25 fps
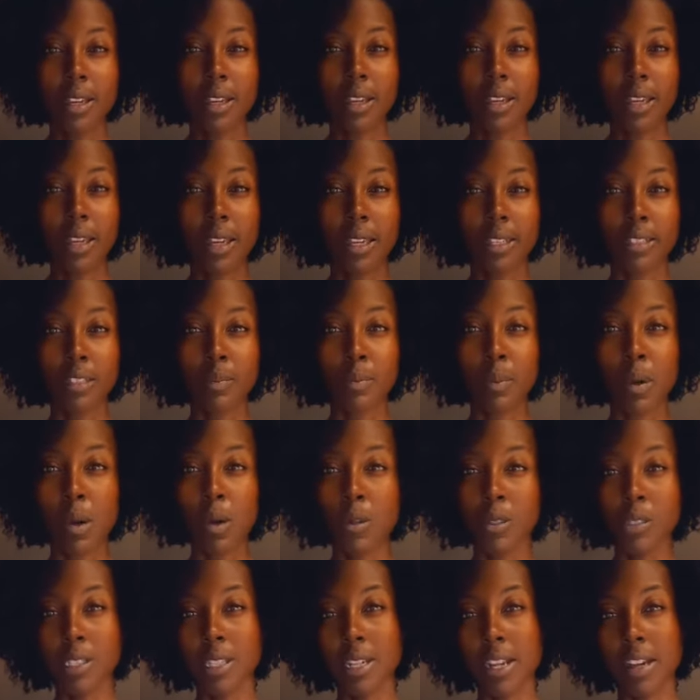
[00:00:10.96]
and to
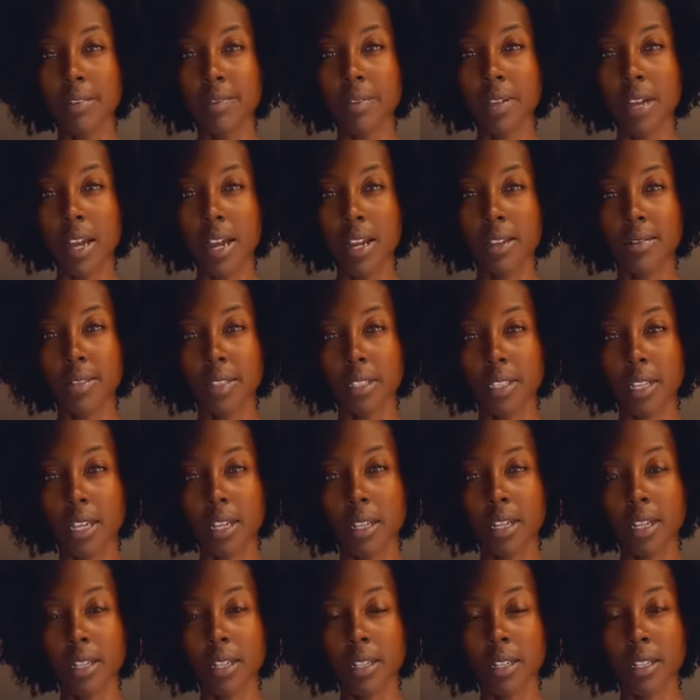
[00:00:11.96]
post. And I've kind of
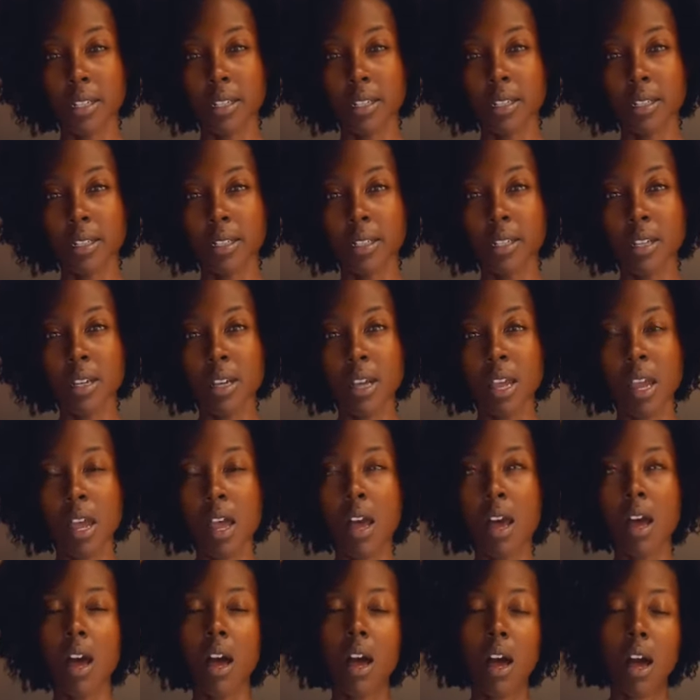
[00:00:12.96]
stayed clear
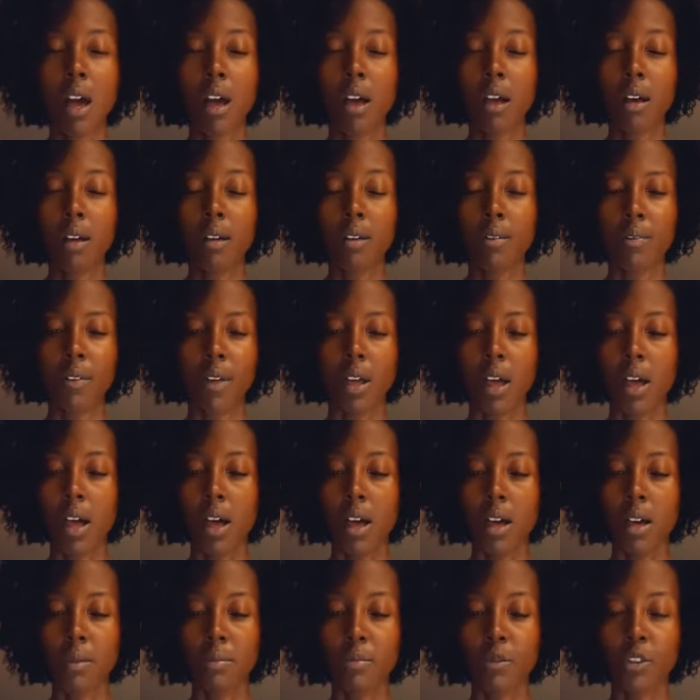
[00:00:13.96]
of
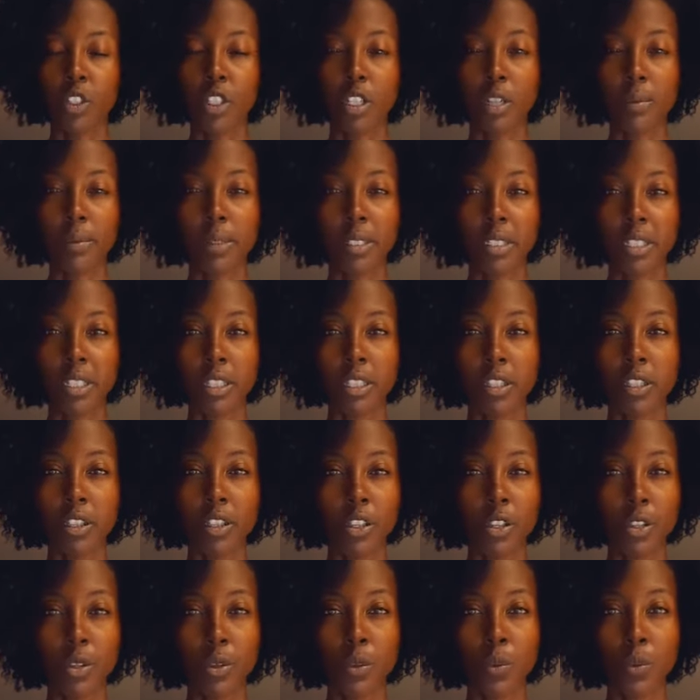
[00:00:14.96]
um,
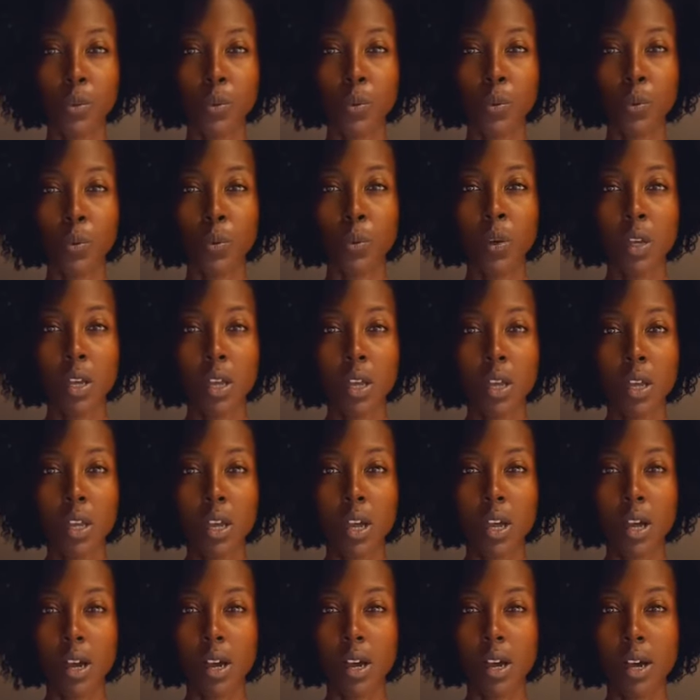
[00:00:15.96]
GLBTQ
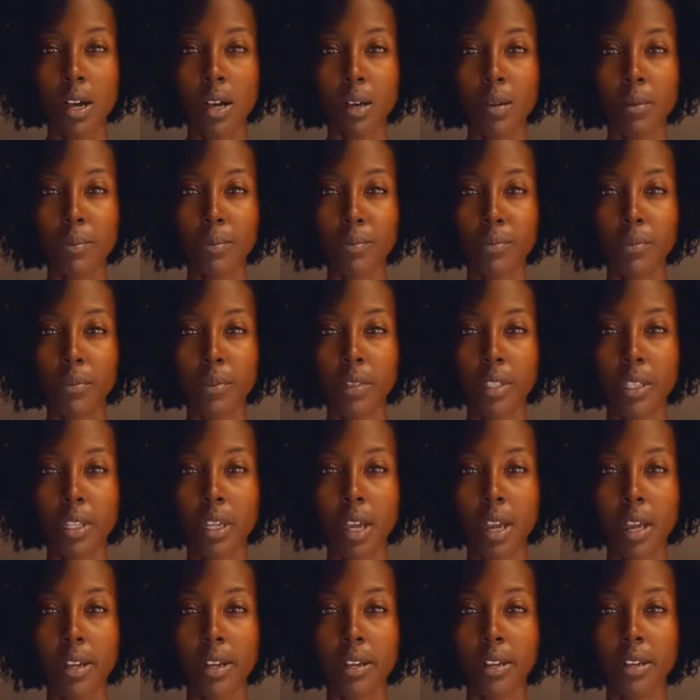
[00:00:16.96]
um,
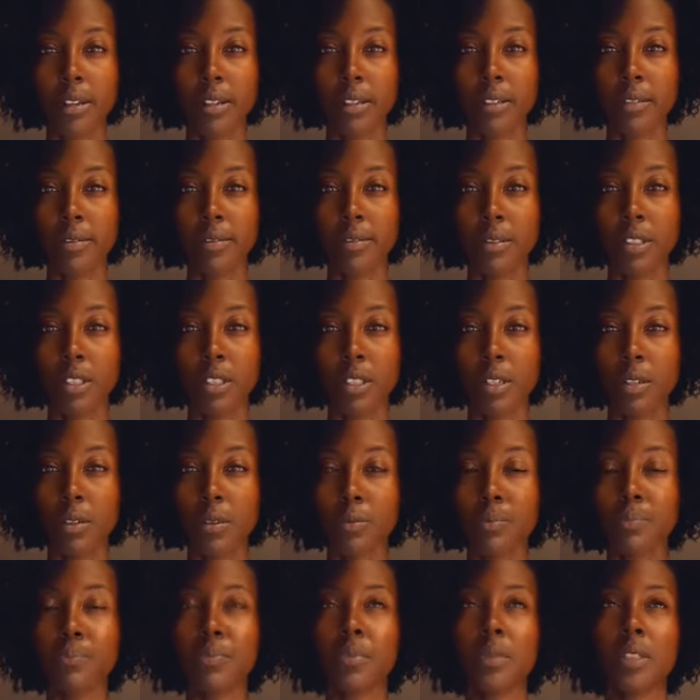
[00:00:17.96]
kind of you
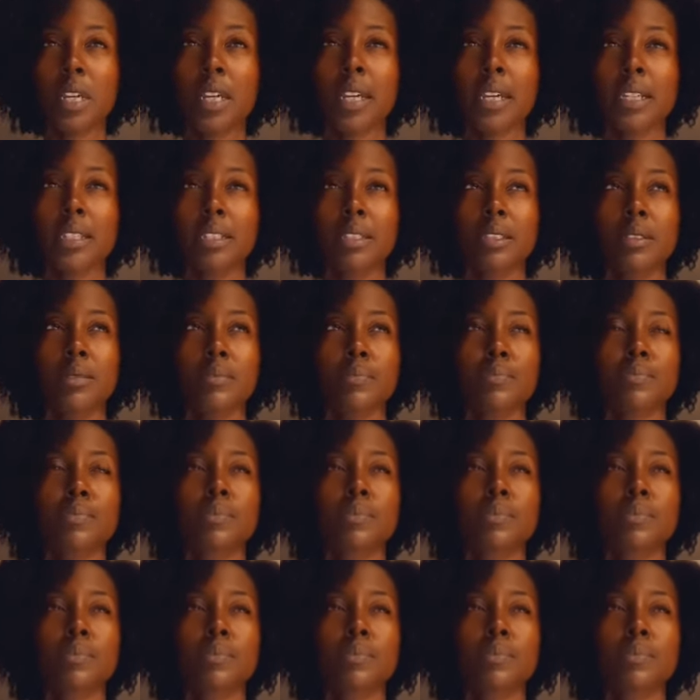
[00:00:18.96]
know I guess